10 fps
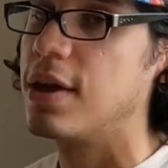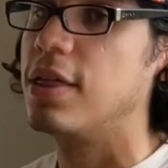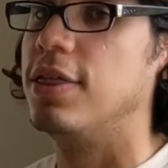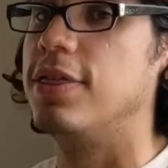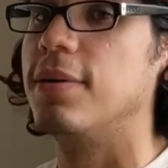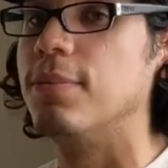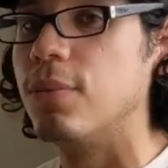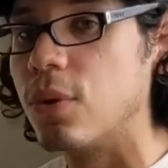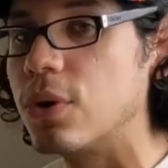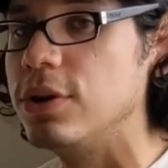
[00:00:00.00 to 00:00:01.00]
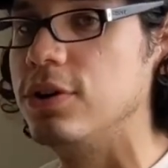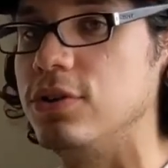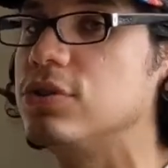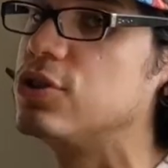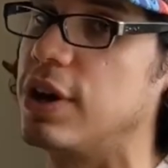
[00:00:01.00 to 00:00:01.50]
The more you
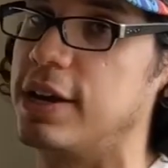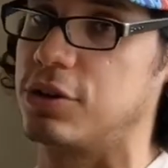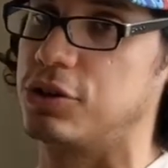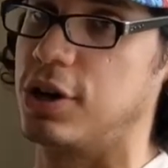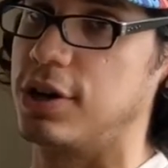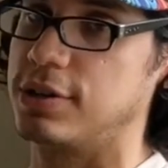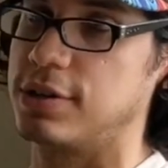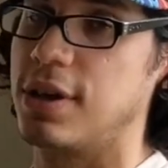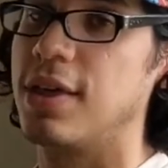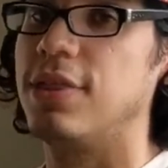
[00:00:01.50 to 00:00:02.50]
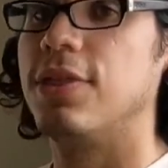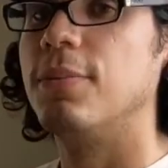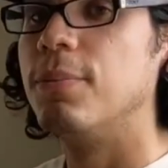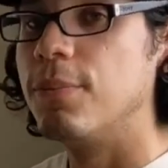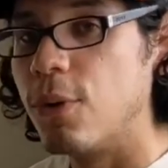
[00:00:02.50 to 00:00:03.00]
use your anchor charts, the
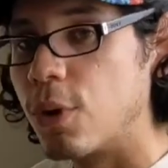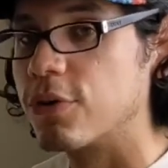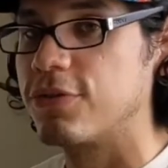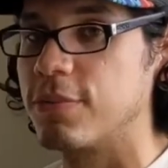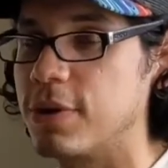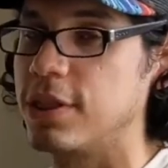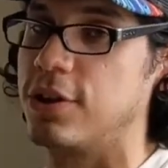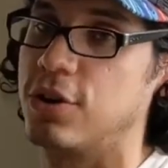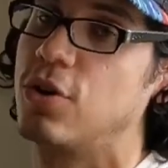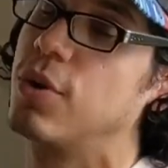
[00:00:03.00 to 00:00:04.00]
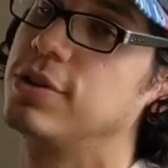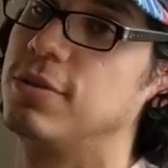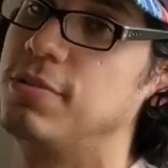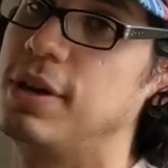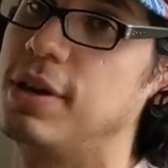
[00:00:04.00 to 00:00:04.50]
more familiar you're going
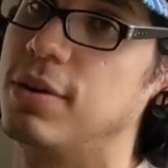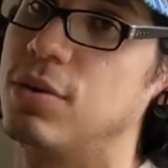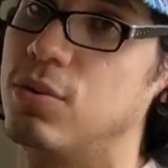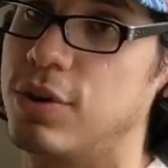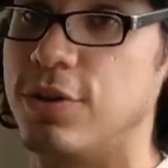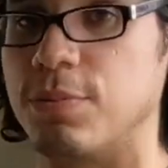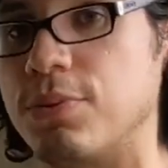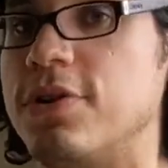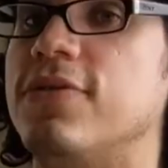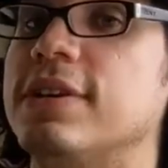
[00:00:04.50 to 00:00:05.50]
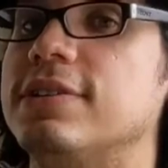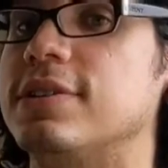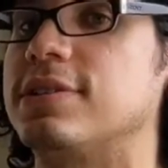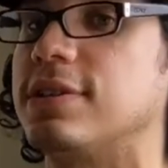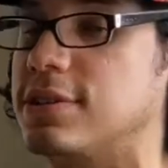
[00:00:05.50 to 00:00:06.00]
to be with your
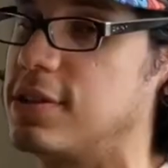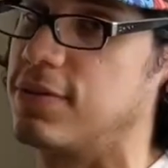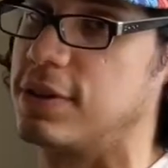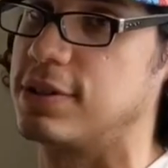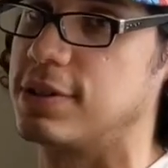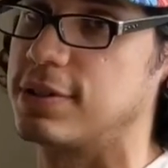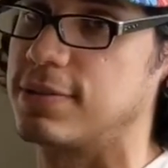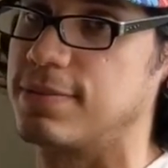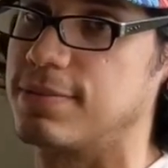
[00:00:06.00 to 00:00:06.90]
prefixes and suffixes.